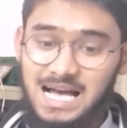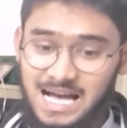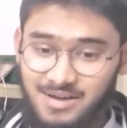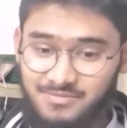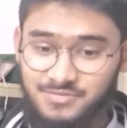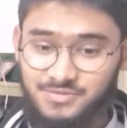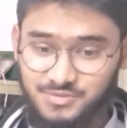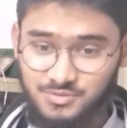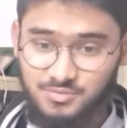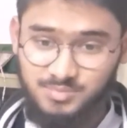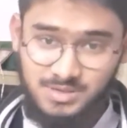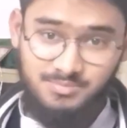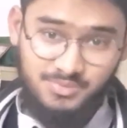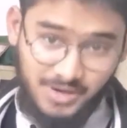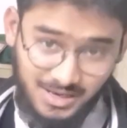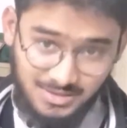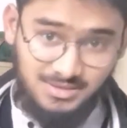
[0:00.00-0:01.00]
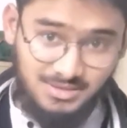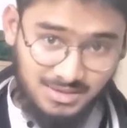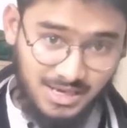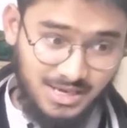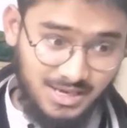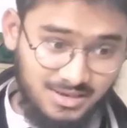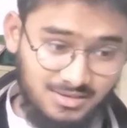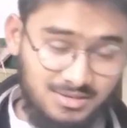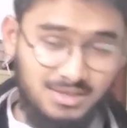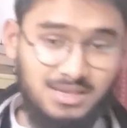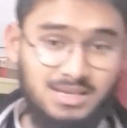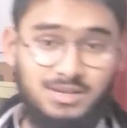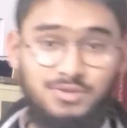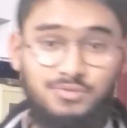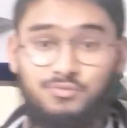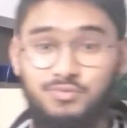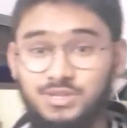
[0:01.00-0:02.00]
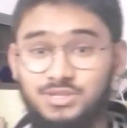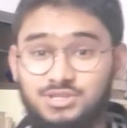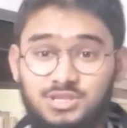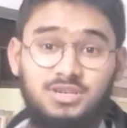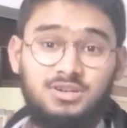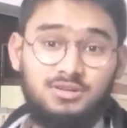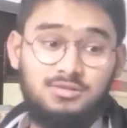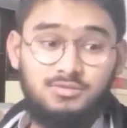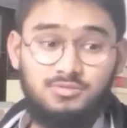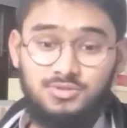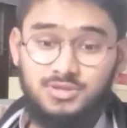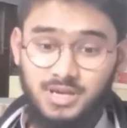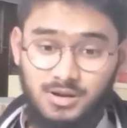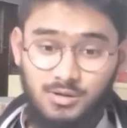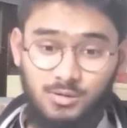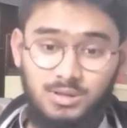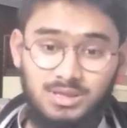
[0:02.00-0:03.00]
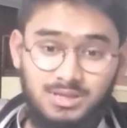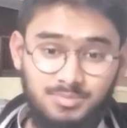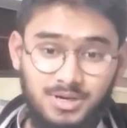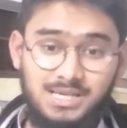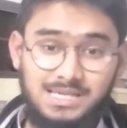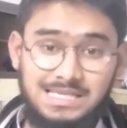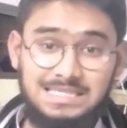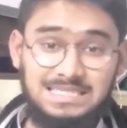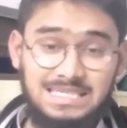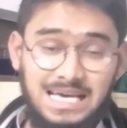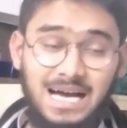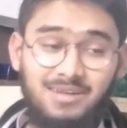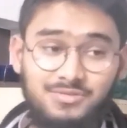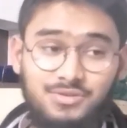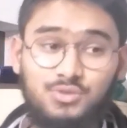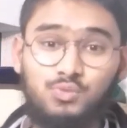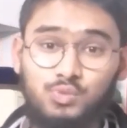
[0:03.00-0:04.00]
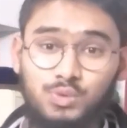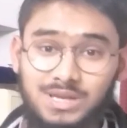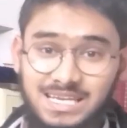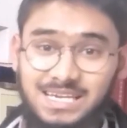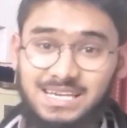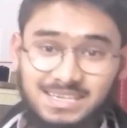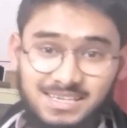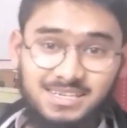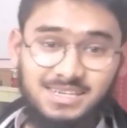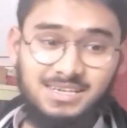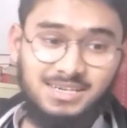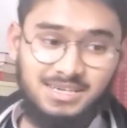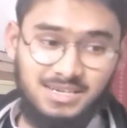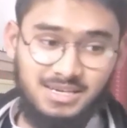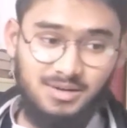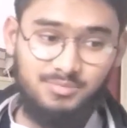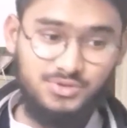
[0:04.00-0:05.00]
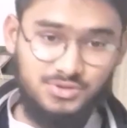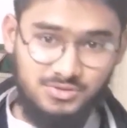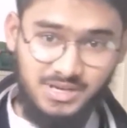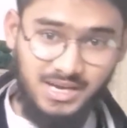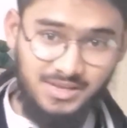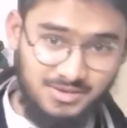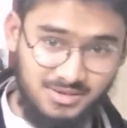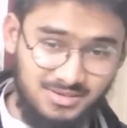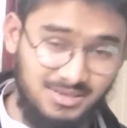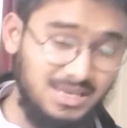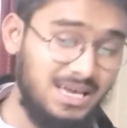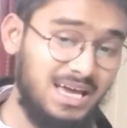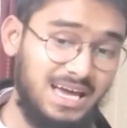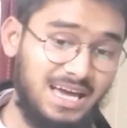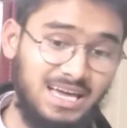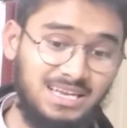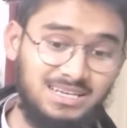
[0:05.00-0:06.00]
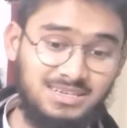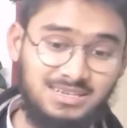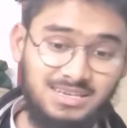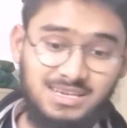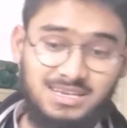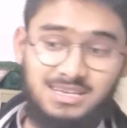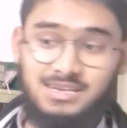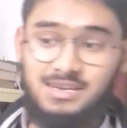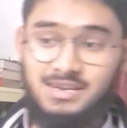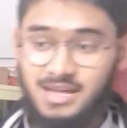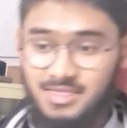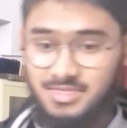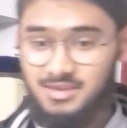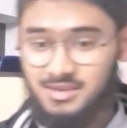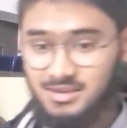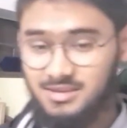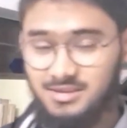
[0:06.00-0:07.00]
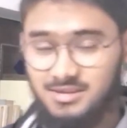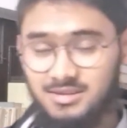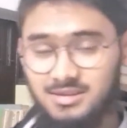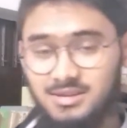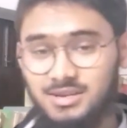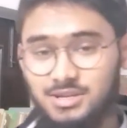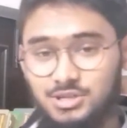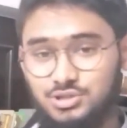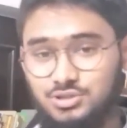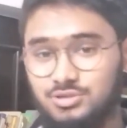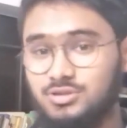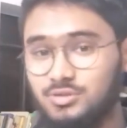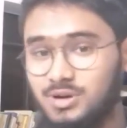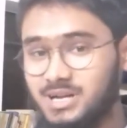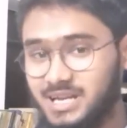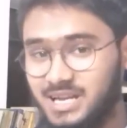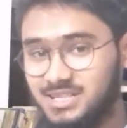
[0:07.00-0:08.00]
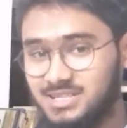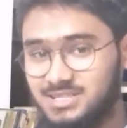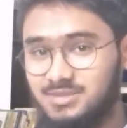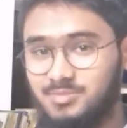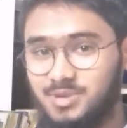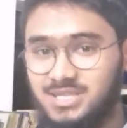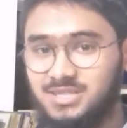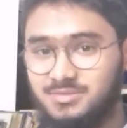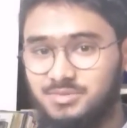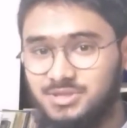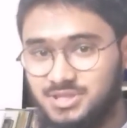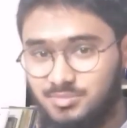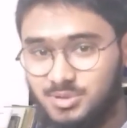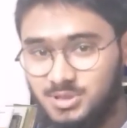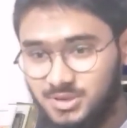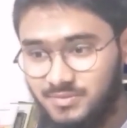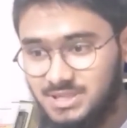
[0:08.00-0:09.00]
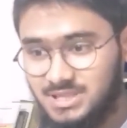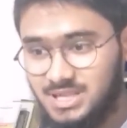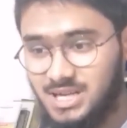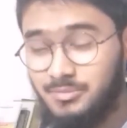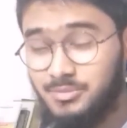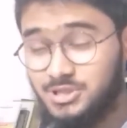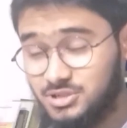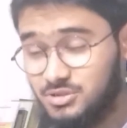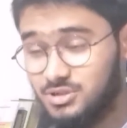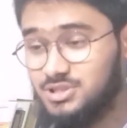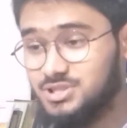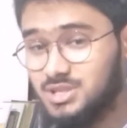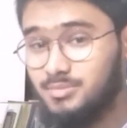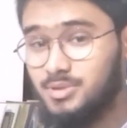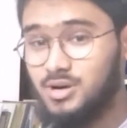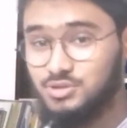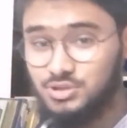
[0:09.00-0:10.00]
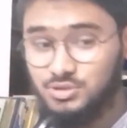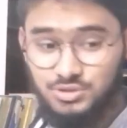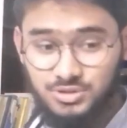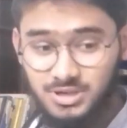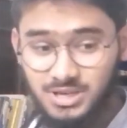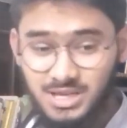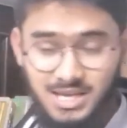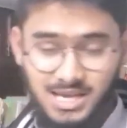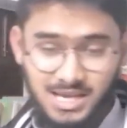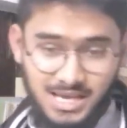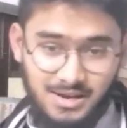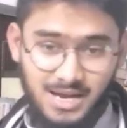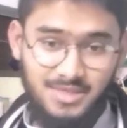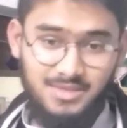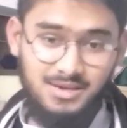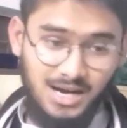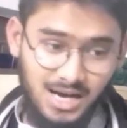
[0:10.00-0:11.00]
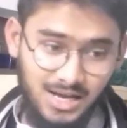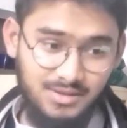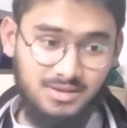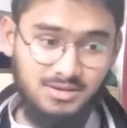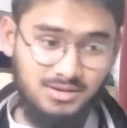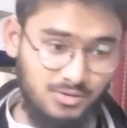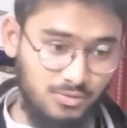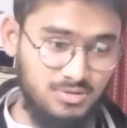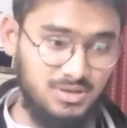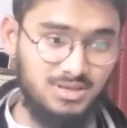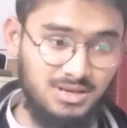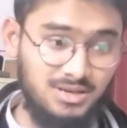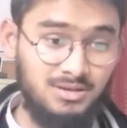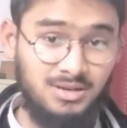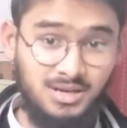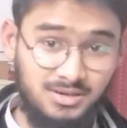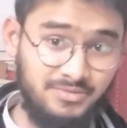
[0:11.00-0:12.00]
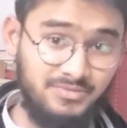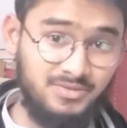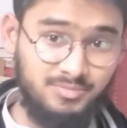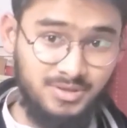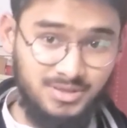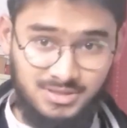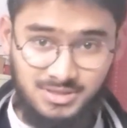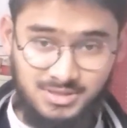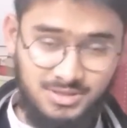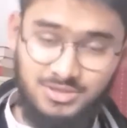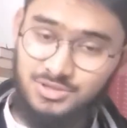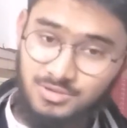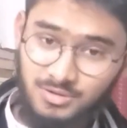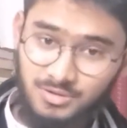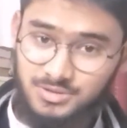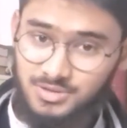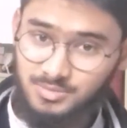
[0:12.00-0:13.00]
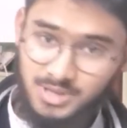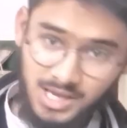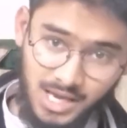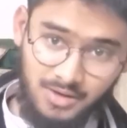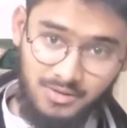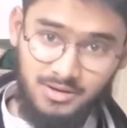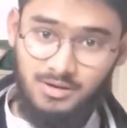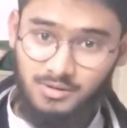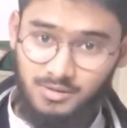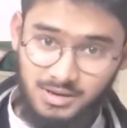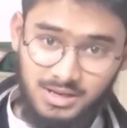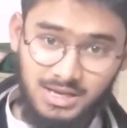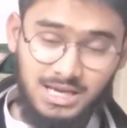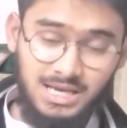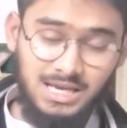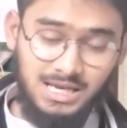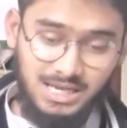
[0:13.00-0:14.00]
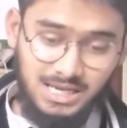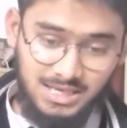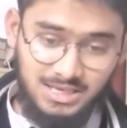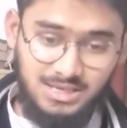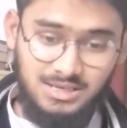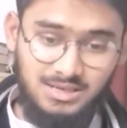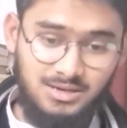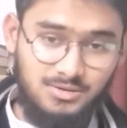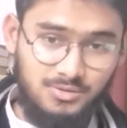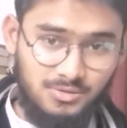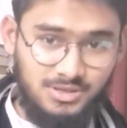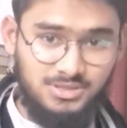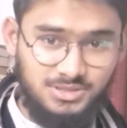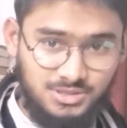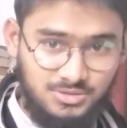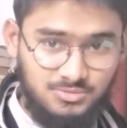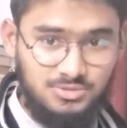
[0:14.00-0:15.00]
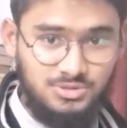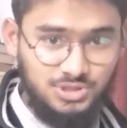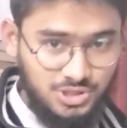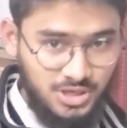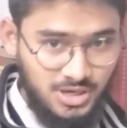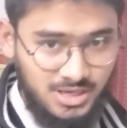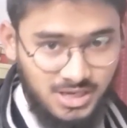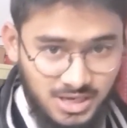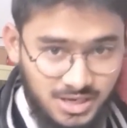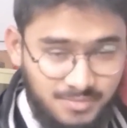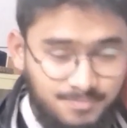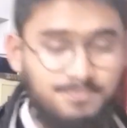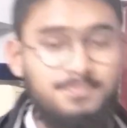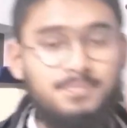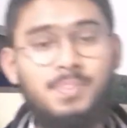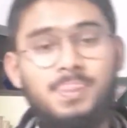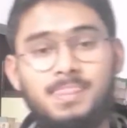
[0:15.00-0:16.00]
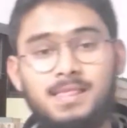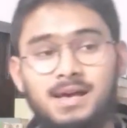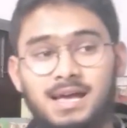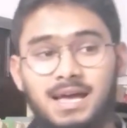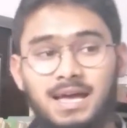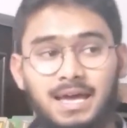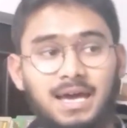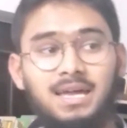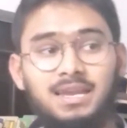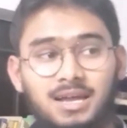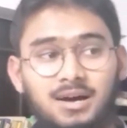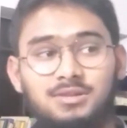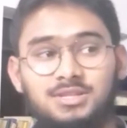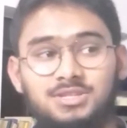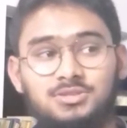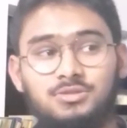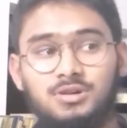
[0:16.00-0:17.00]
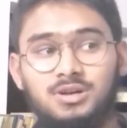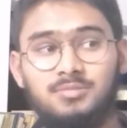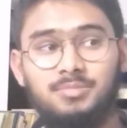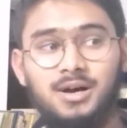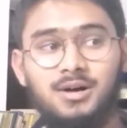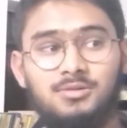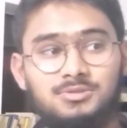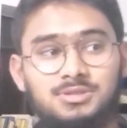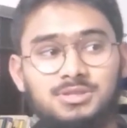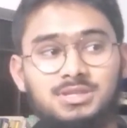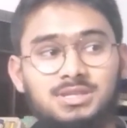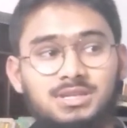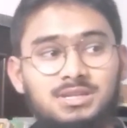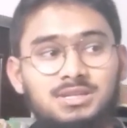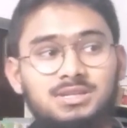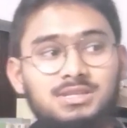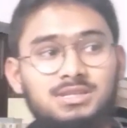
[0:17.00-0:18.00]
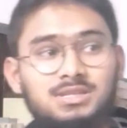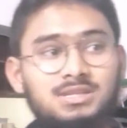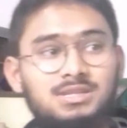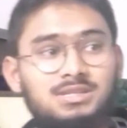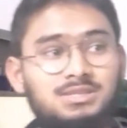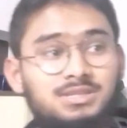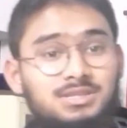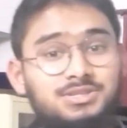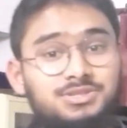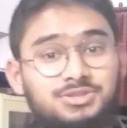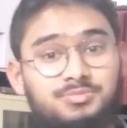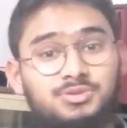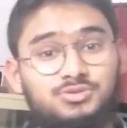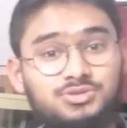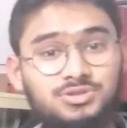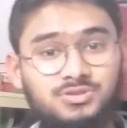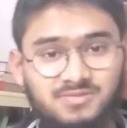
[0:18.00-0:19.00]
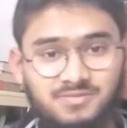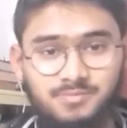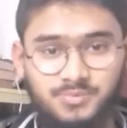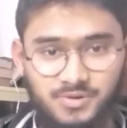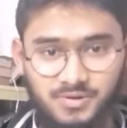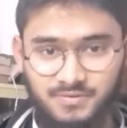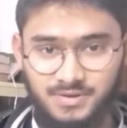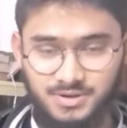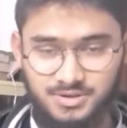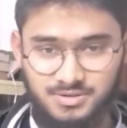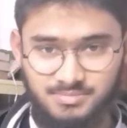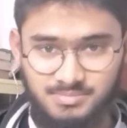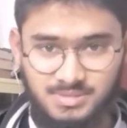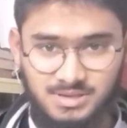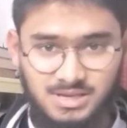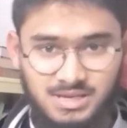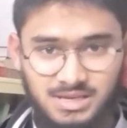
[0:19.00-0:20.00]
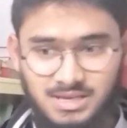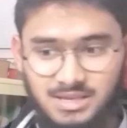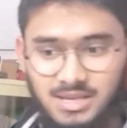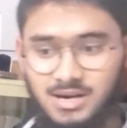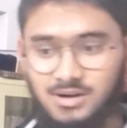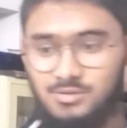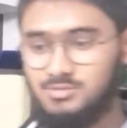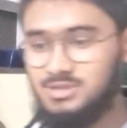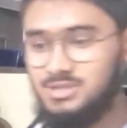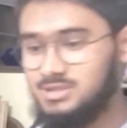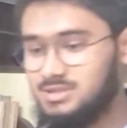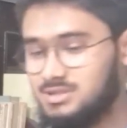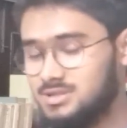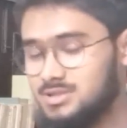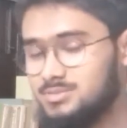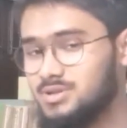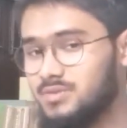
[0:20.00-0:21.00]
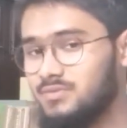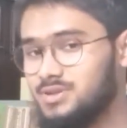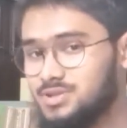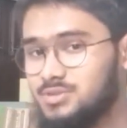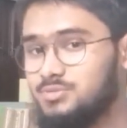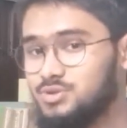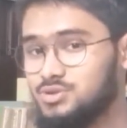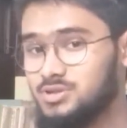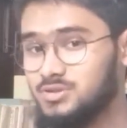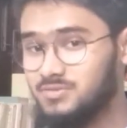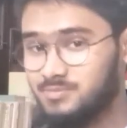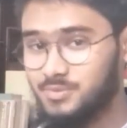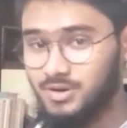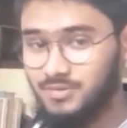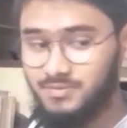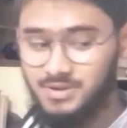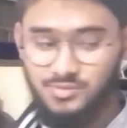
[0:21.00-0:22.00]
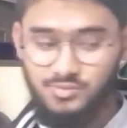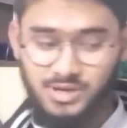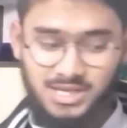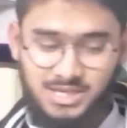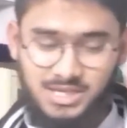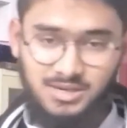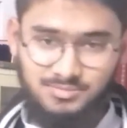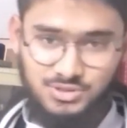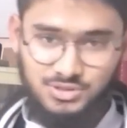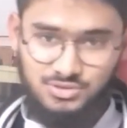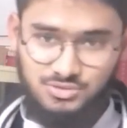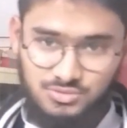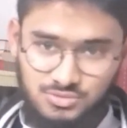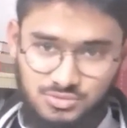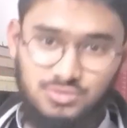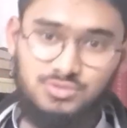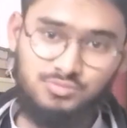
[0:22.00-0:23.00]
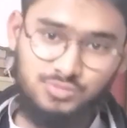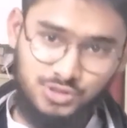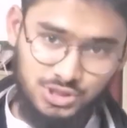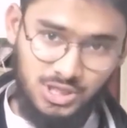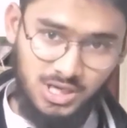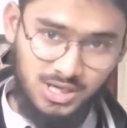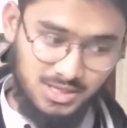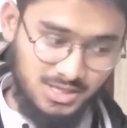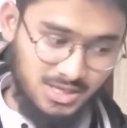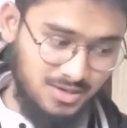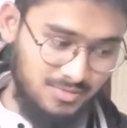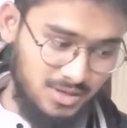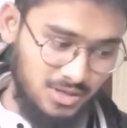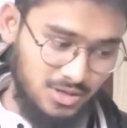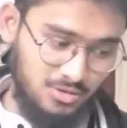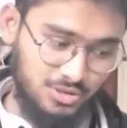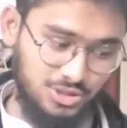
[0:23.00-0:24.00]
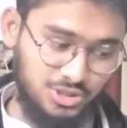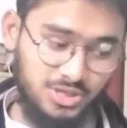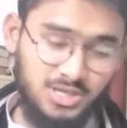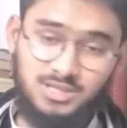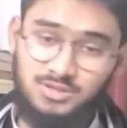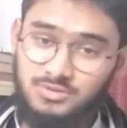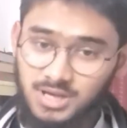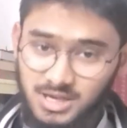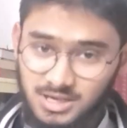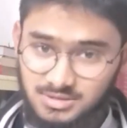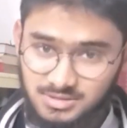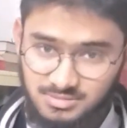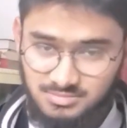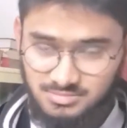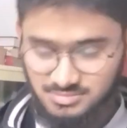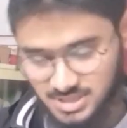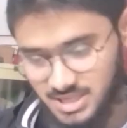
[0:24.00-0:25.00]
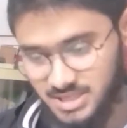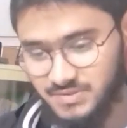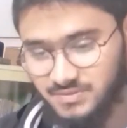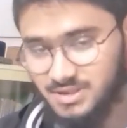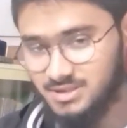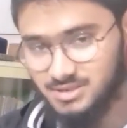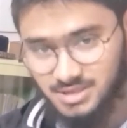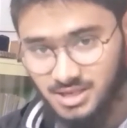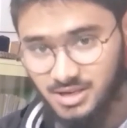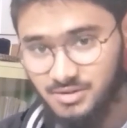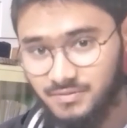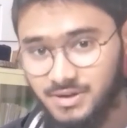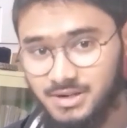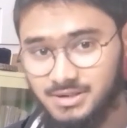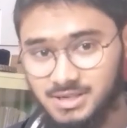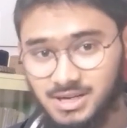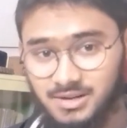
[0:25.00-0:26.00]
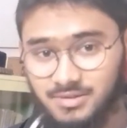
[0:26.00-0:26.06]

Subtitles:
have to be present here, which includes that all the parties have to willingly come together, and nothing should go against the basic principles of Islam. It's not just about usury, rather other code and conduct of the business should also be carried on in accordance to the Sharia. And now let's talk about the distribution of profit. Now, in terms of distribution of profit, when it comes to musharakah or shirkatul aqd, as we can say, of